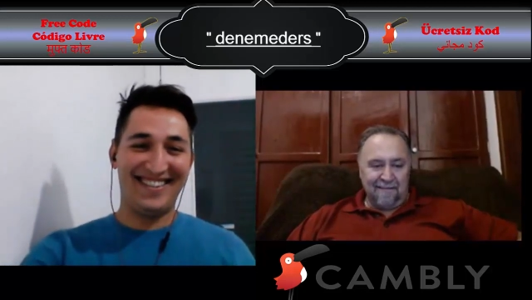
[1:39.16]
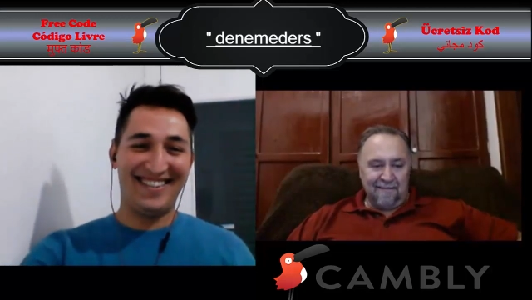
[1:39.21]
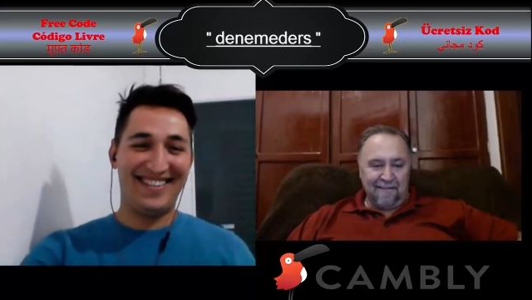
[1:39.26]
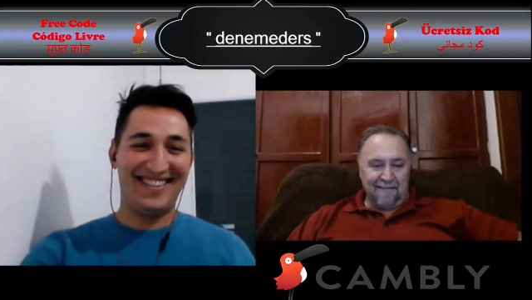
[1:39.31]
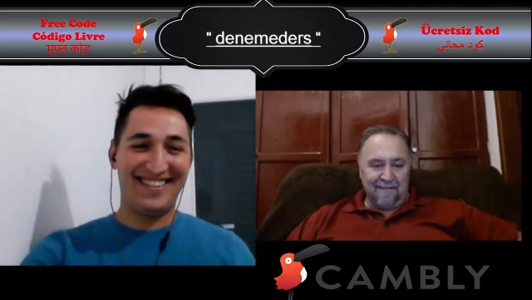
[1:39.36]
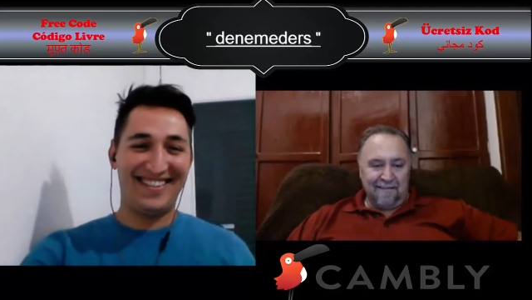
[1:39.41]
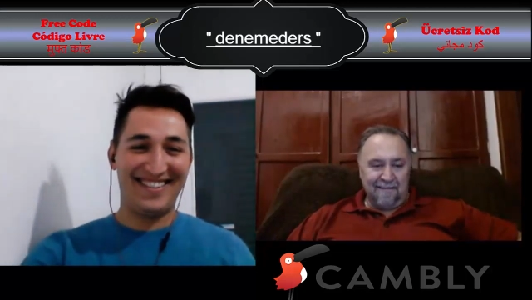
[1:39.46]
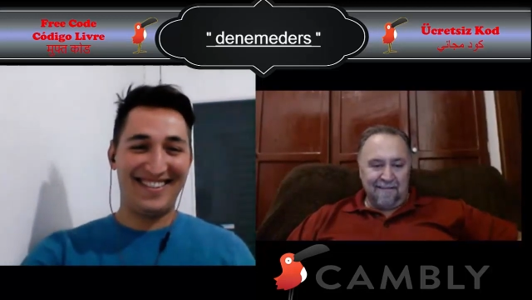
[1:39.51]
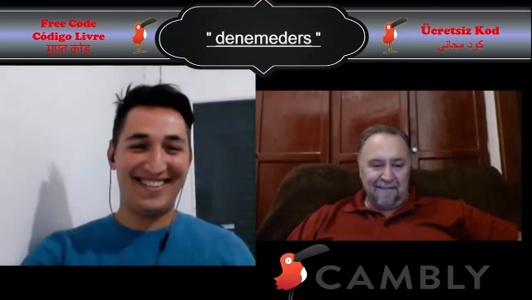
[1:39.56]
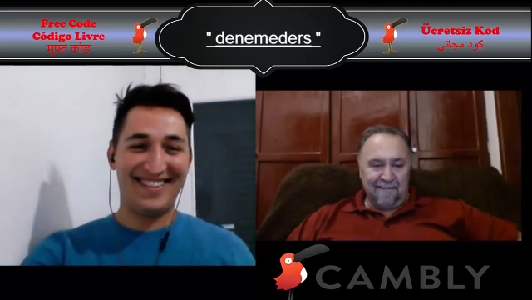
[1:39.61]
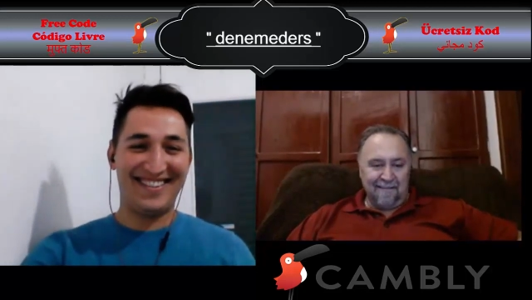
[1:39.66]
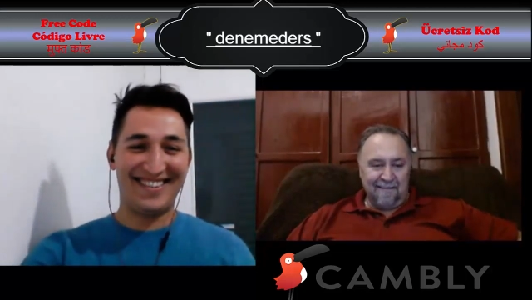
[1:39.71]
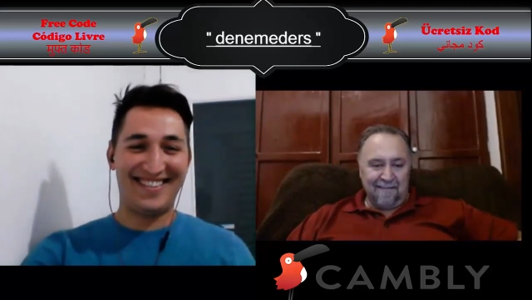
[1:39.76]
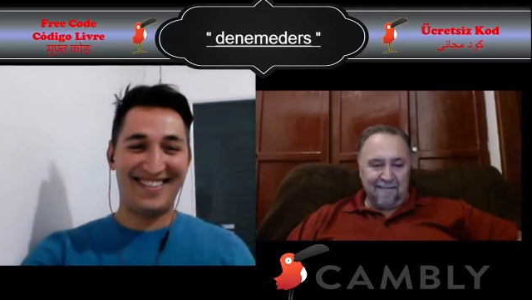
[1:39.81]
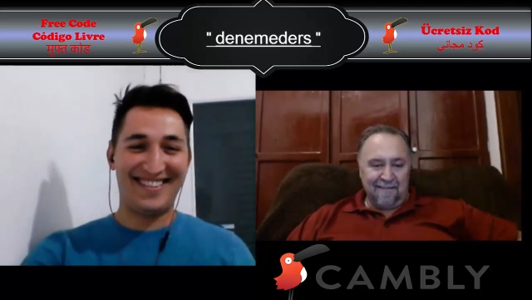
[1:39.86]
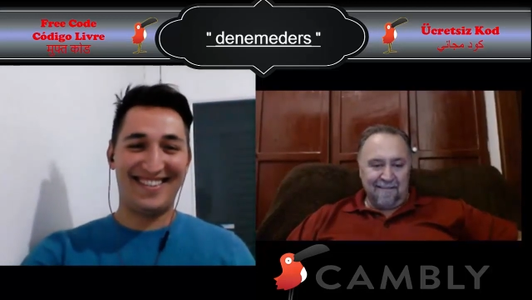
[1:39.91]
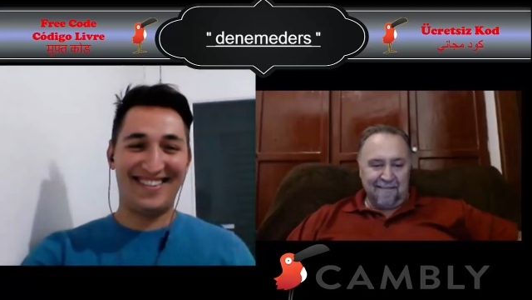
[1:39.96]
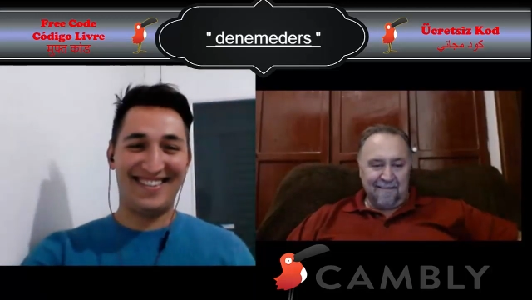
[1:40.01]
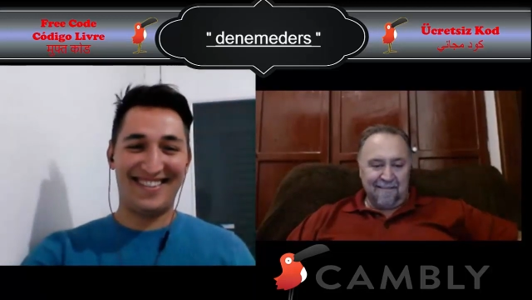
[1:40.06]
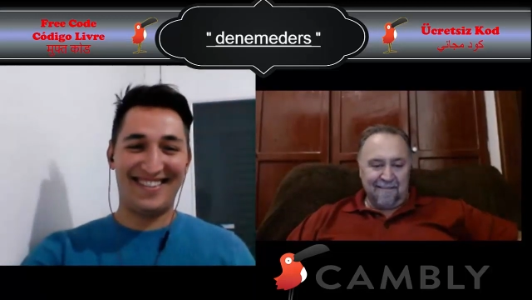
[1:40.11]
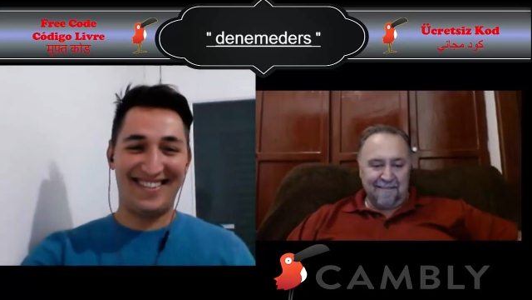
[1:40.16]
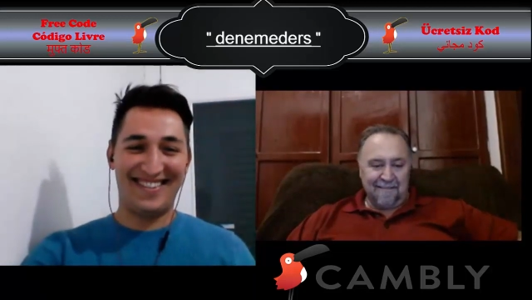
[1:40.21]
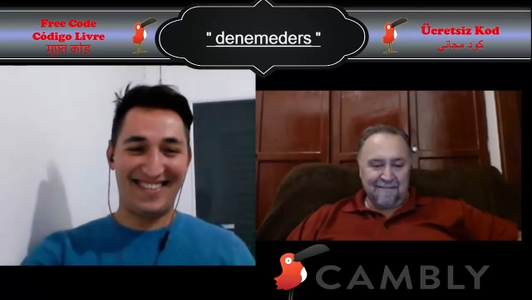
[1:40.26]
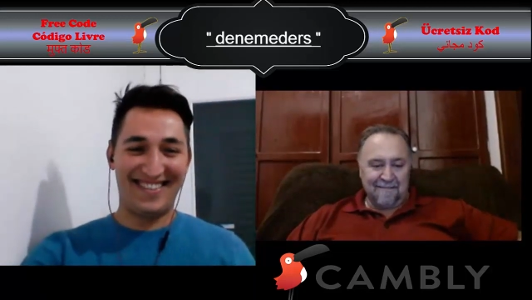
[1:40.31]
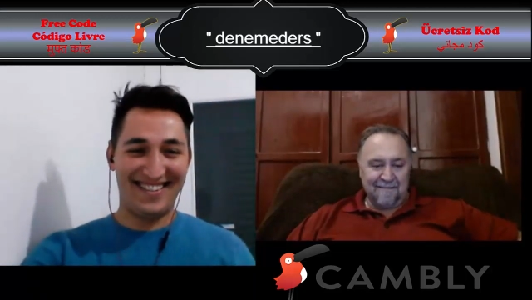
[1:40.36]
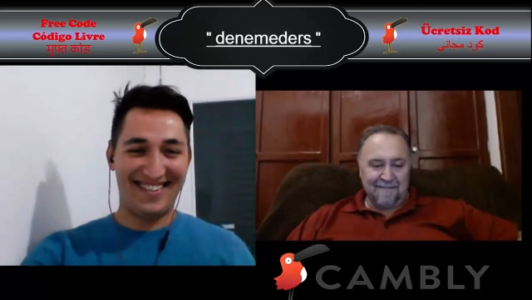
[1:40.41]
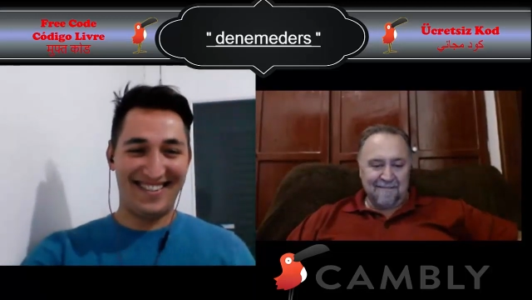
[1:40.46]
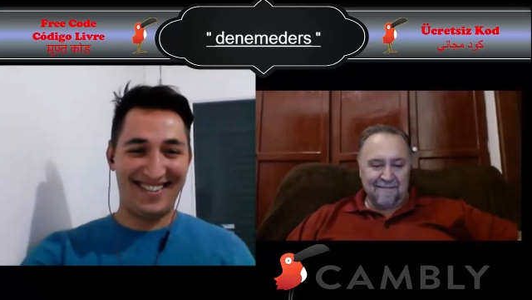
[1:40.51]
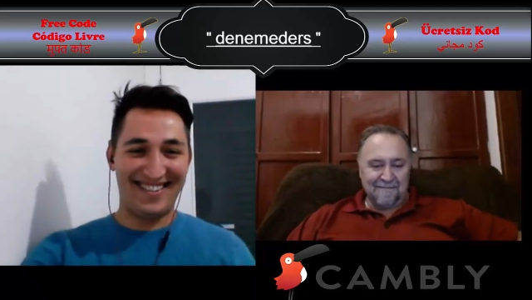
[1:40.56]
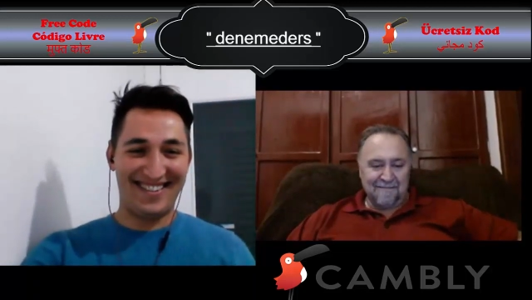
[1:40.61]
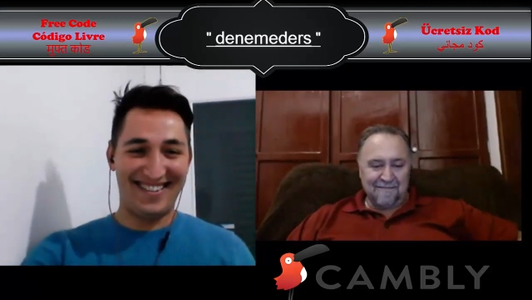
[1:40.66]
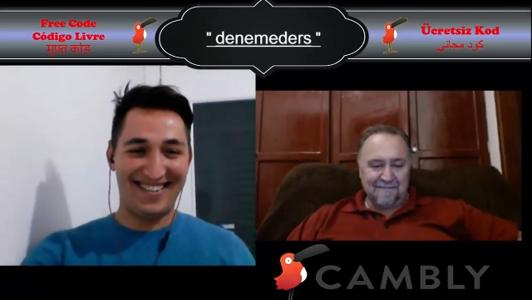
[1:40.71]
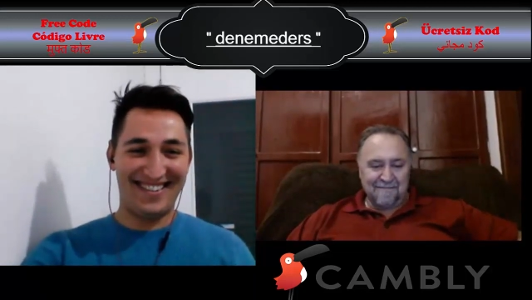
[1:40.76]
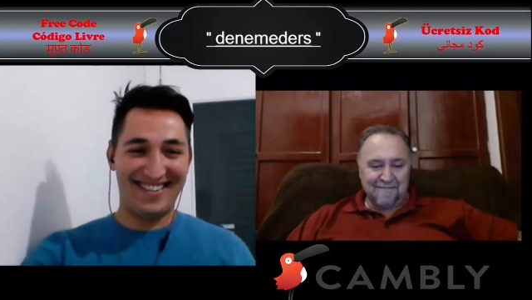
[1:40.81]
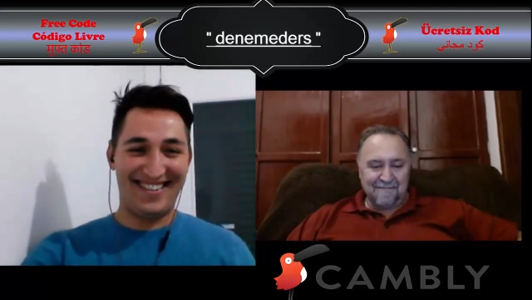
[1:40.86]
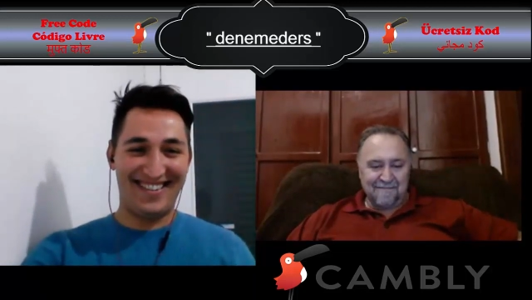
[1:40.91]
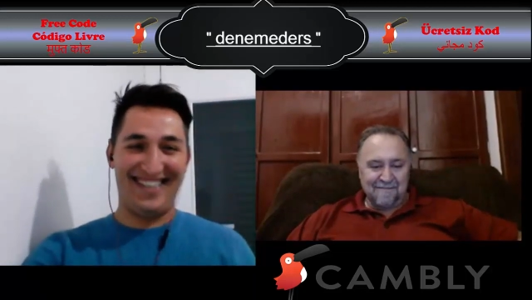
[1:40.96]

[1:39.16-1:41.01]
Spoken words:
[no speech]